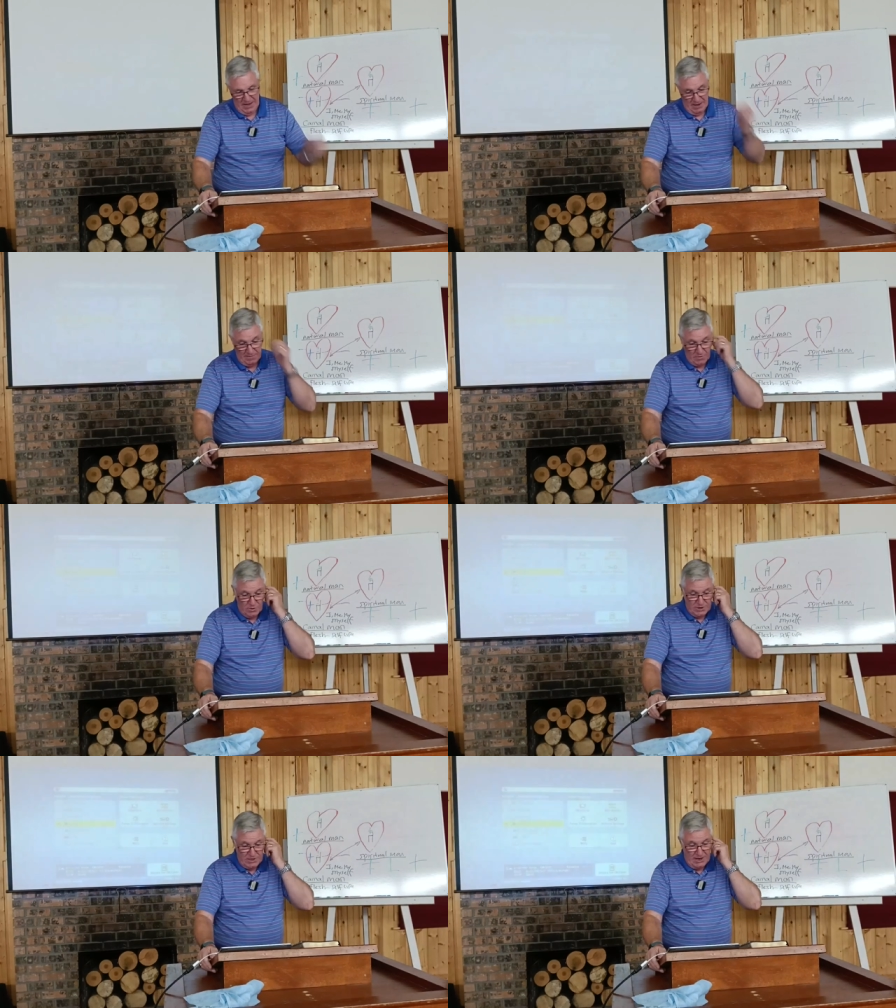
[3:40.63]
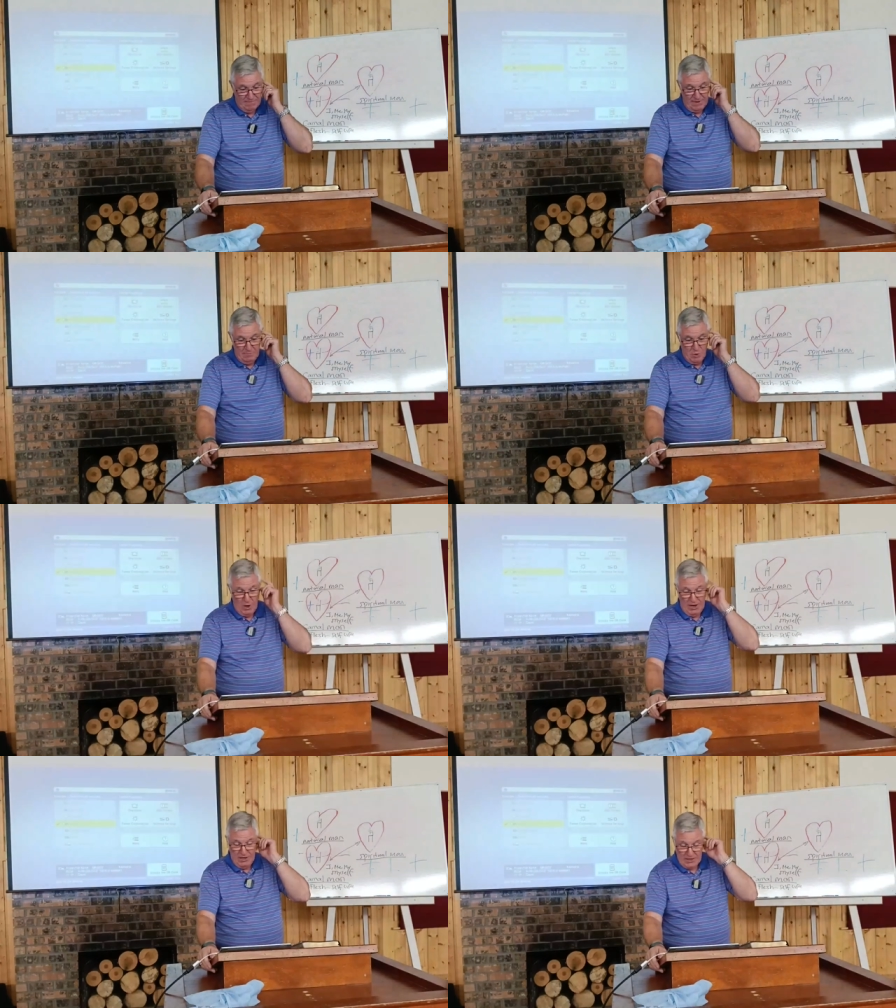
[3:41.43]
And of course, at every
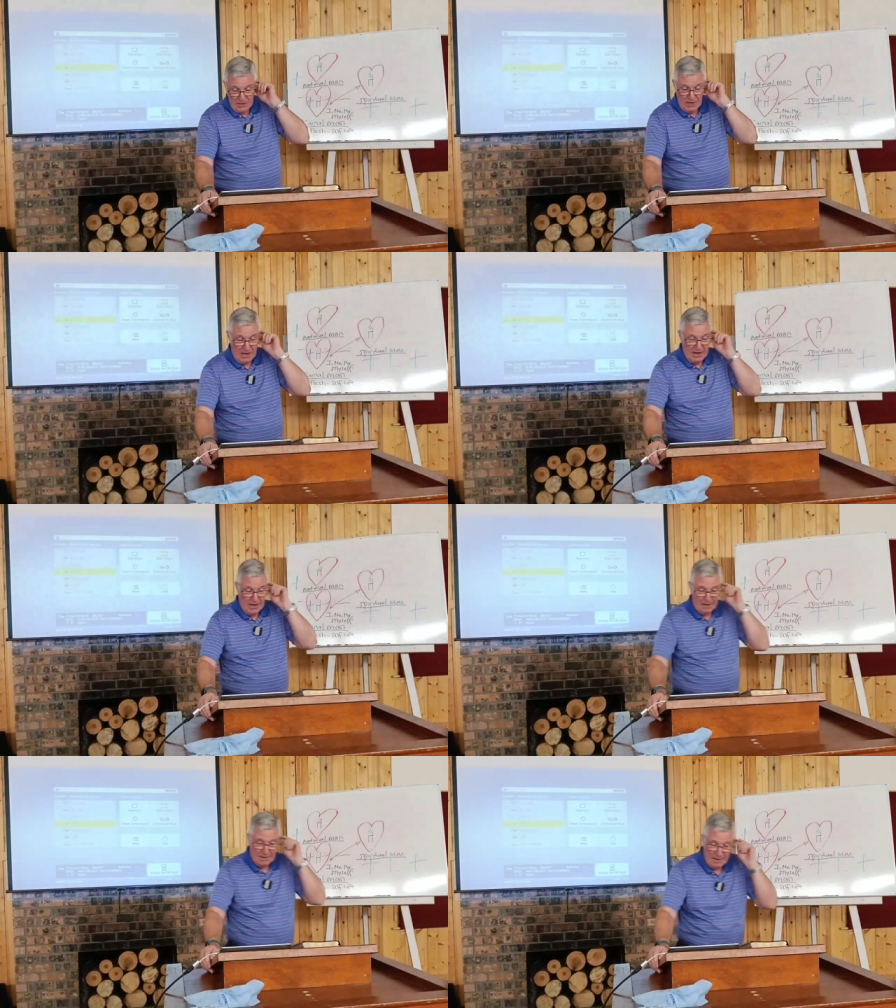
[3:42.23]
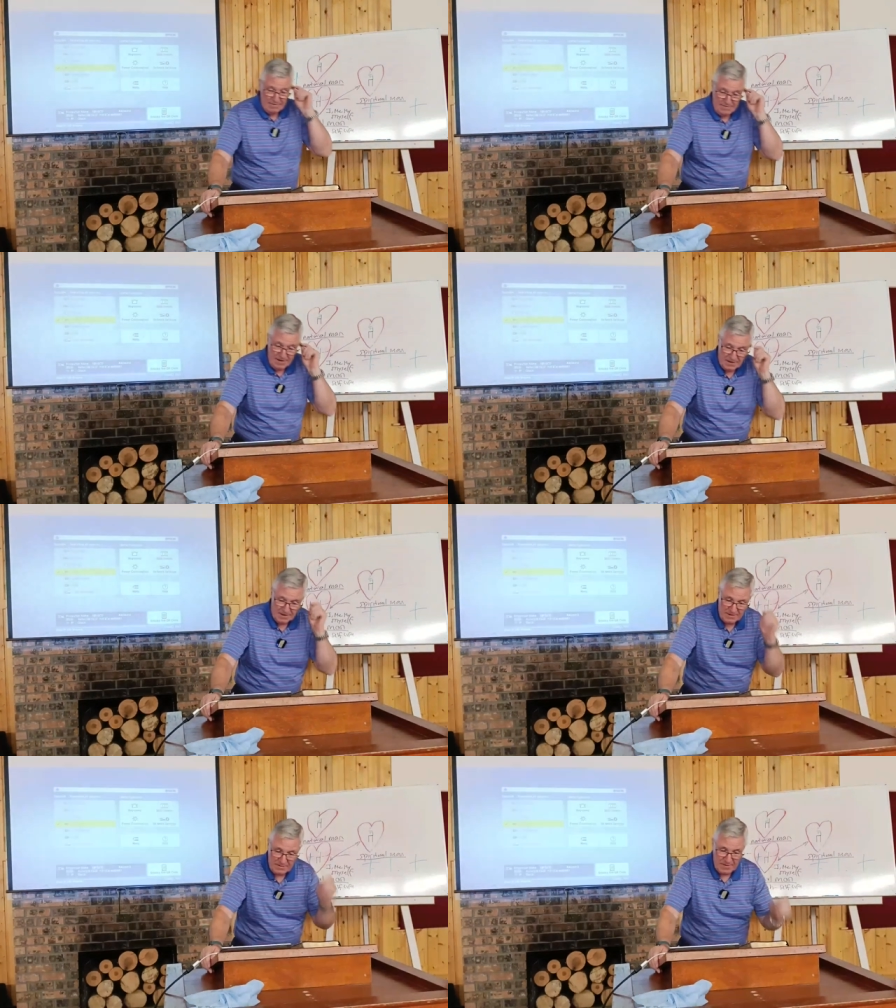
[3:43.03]
point, uh, they
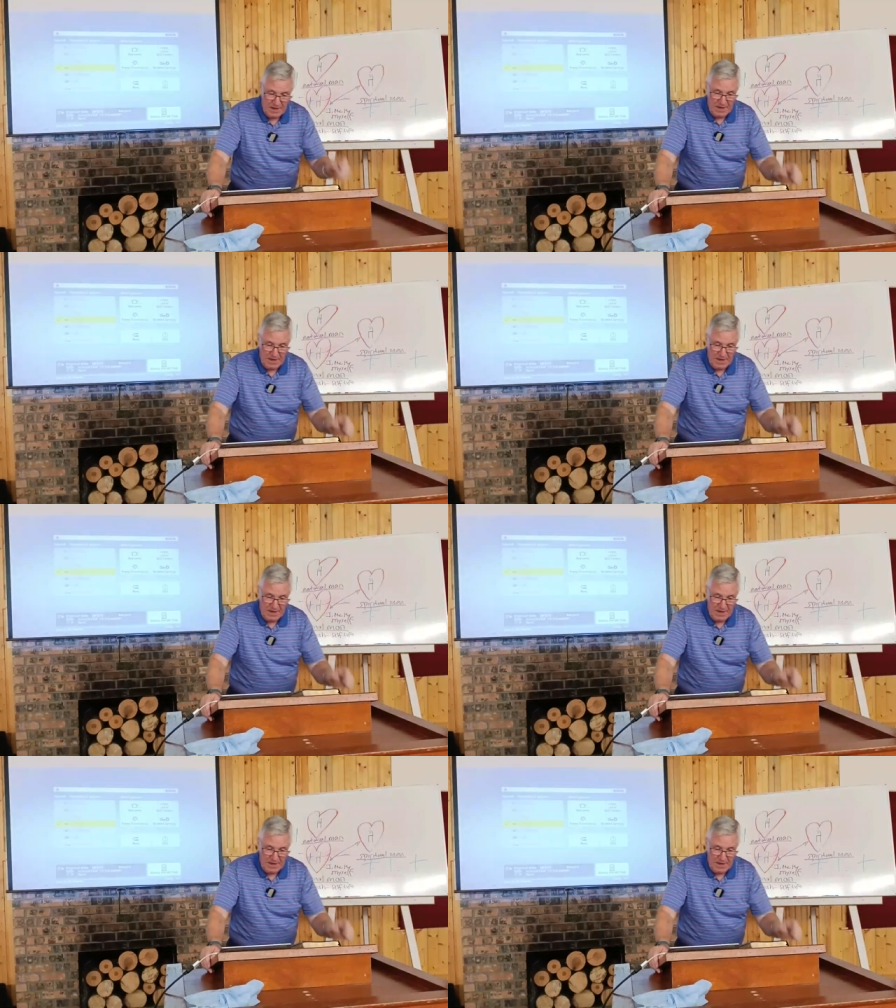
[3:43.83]
failed.